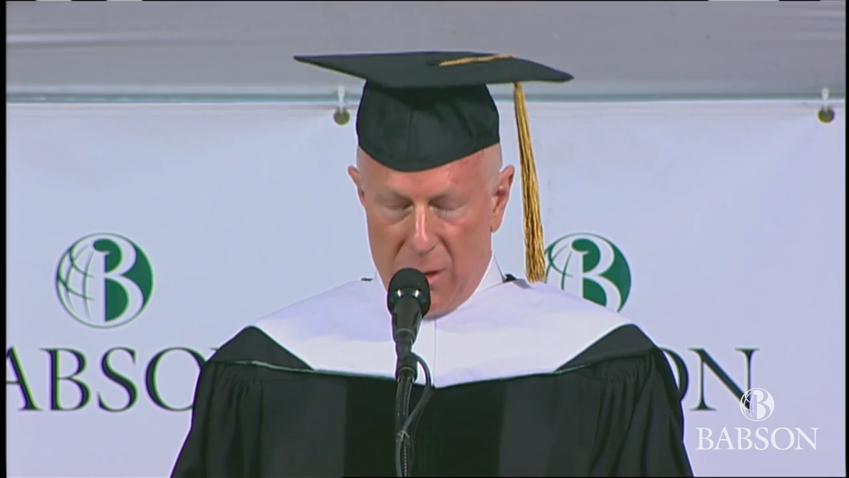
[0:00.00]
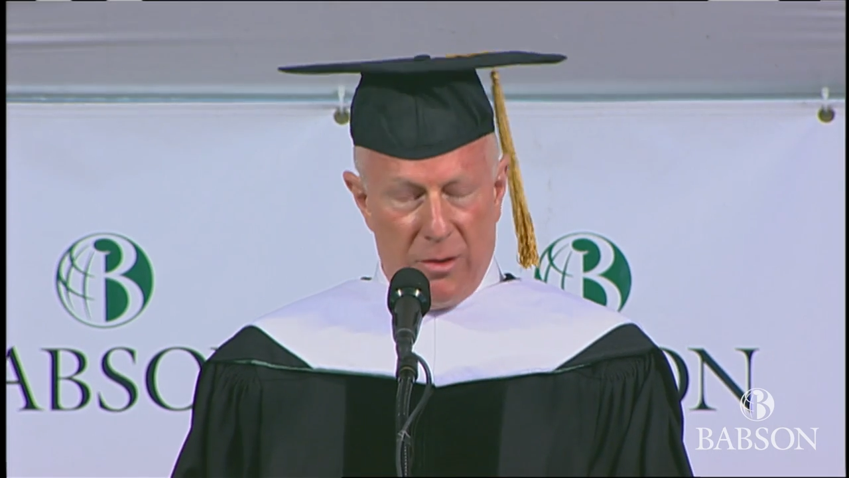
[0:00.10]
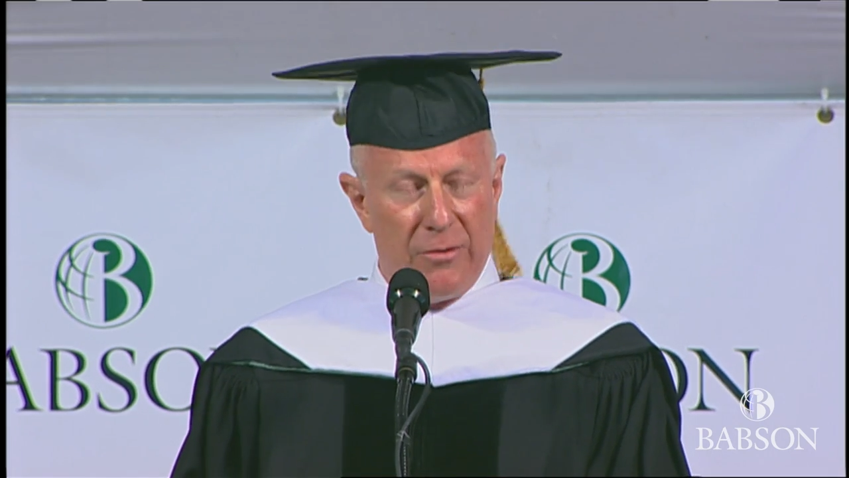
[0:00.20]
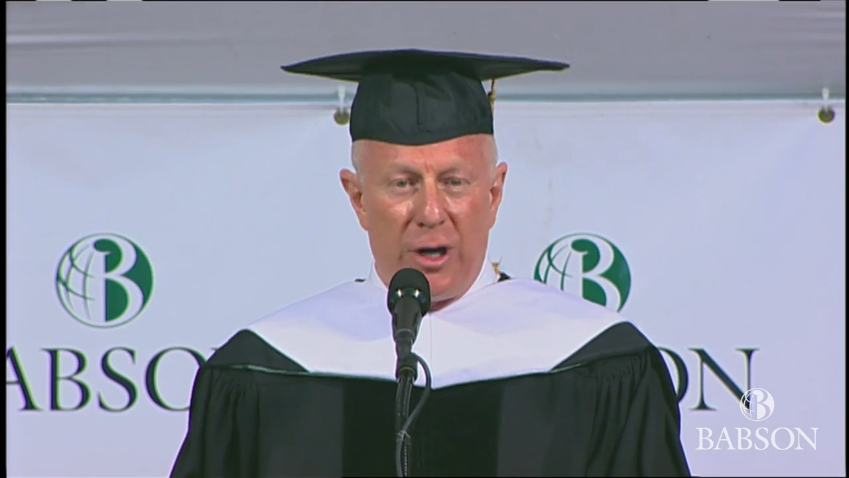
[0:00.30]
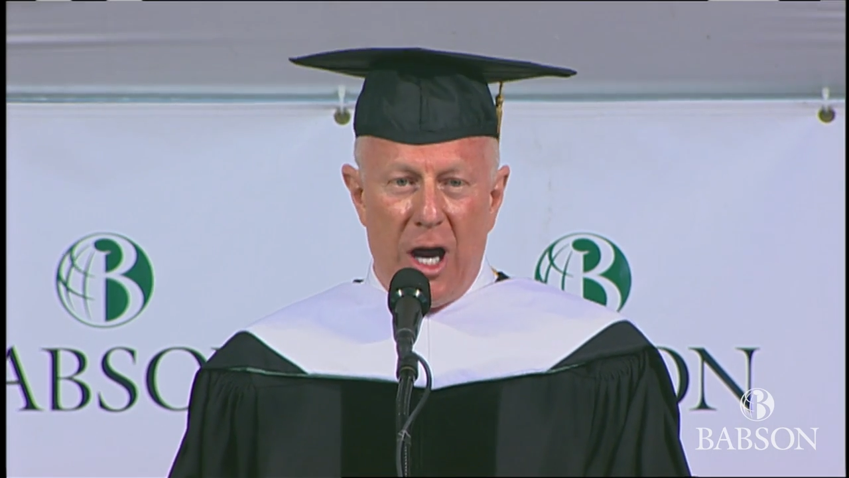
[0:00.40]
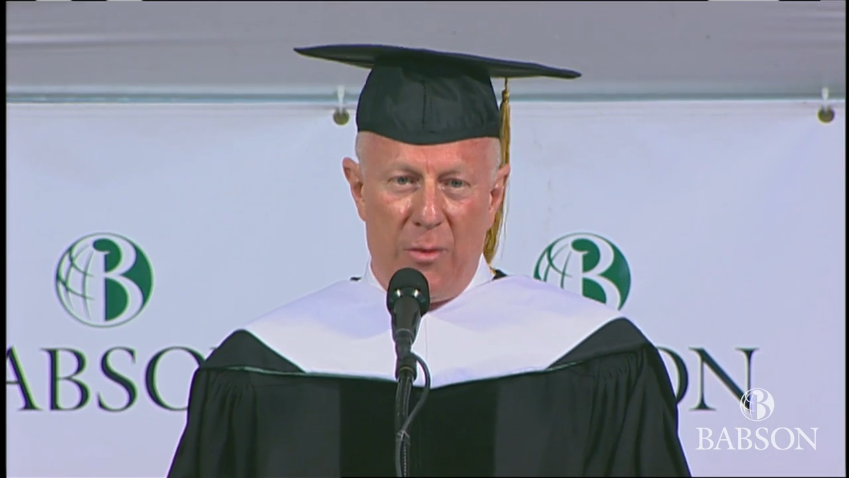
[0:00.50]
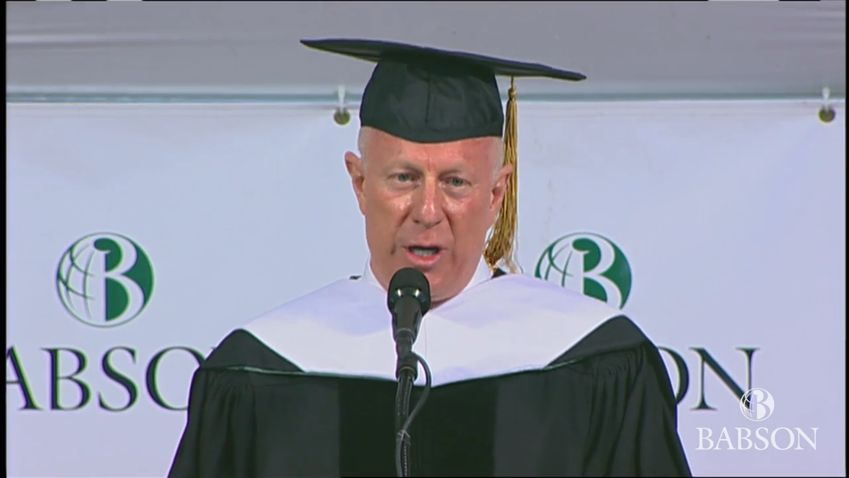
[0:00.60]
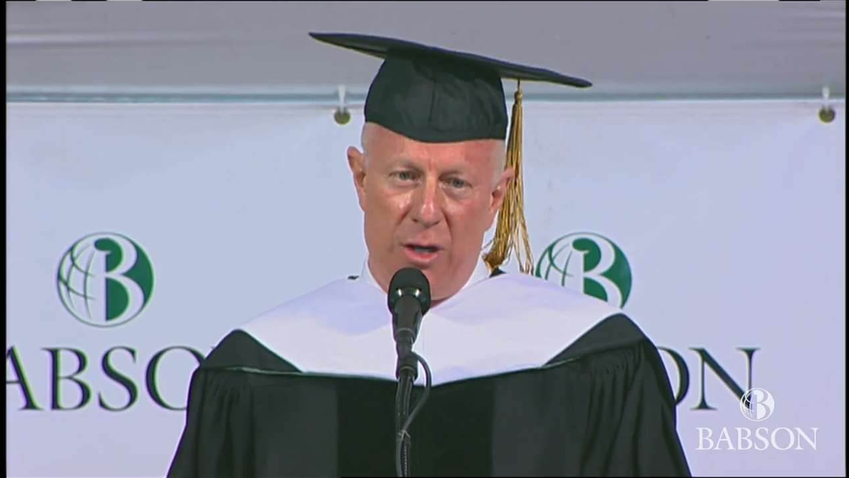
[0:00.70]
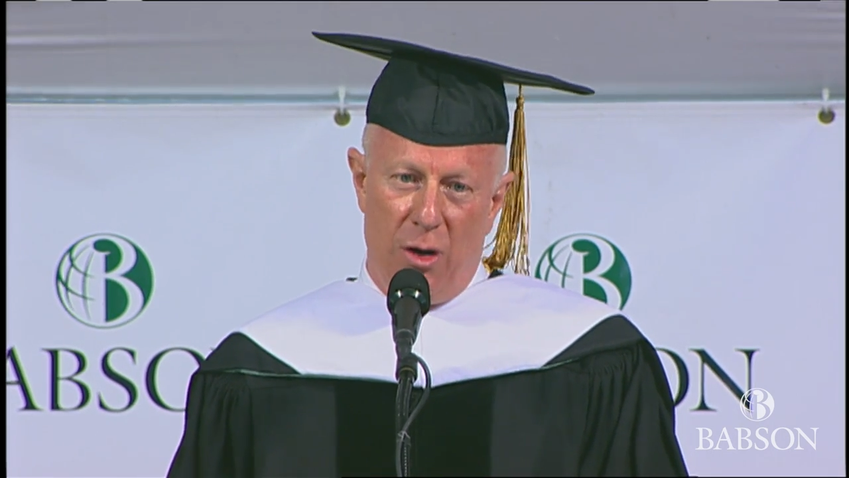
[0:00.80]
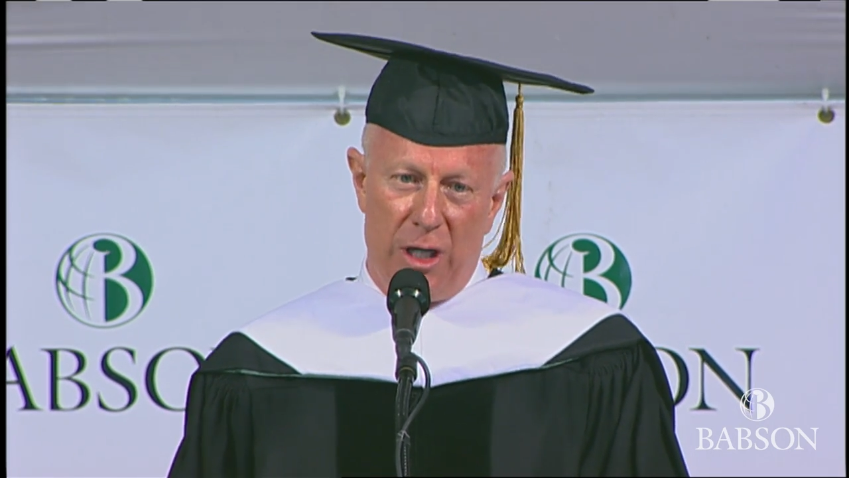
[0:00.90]
or even how
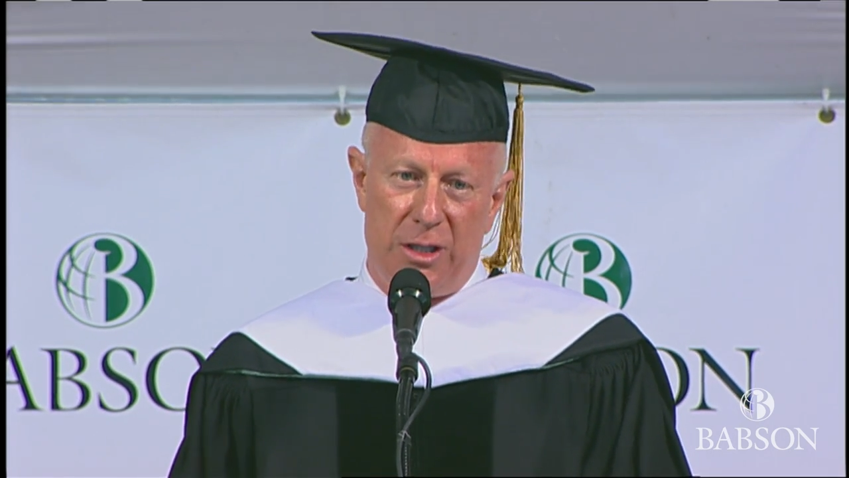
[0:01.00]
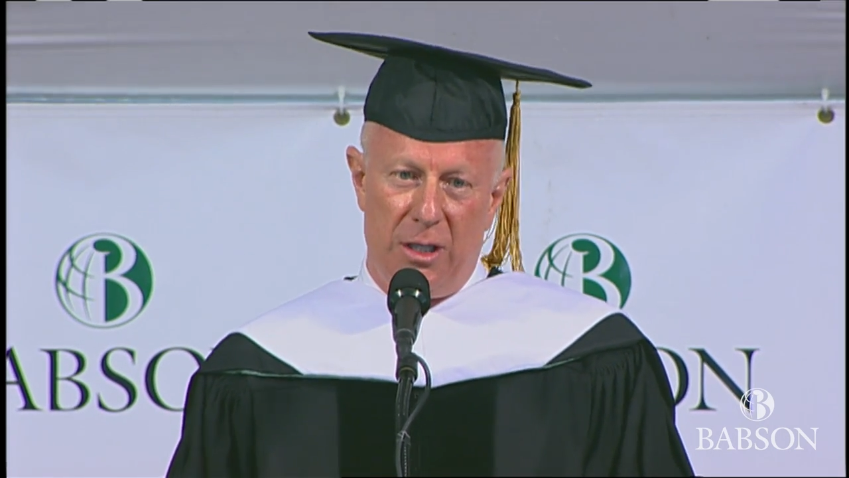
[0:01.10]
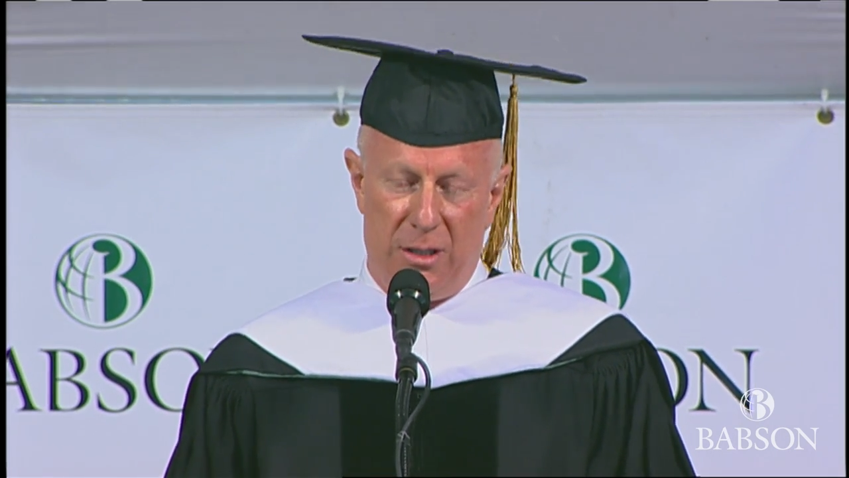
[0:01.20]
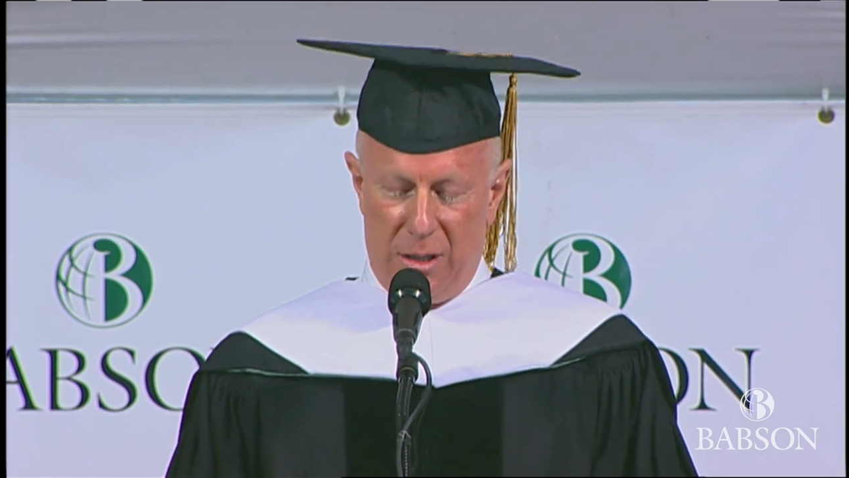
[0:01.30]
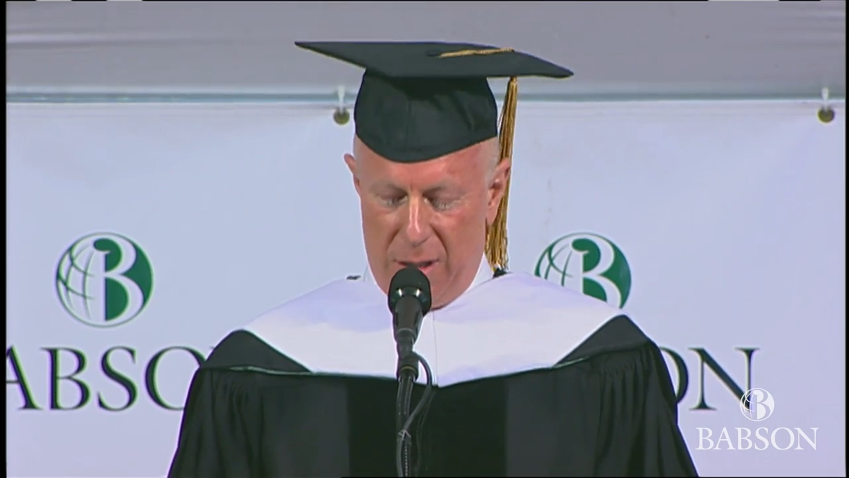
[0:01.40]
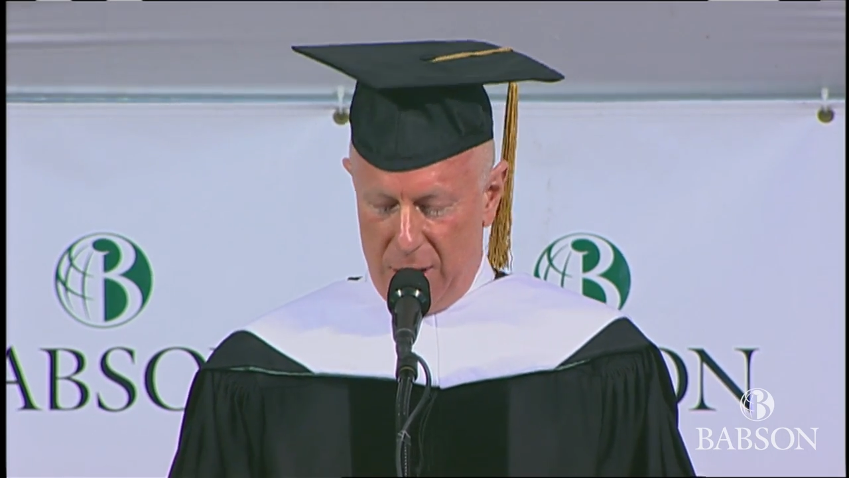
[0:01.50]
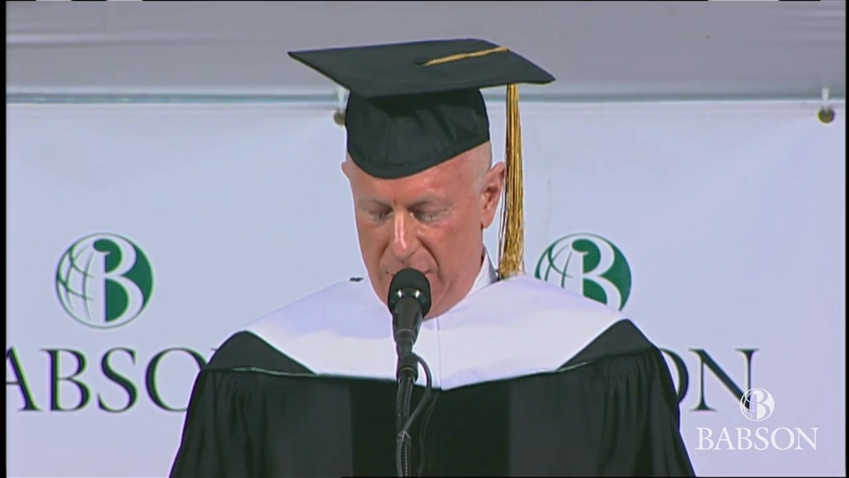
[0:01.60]
many orchards.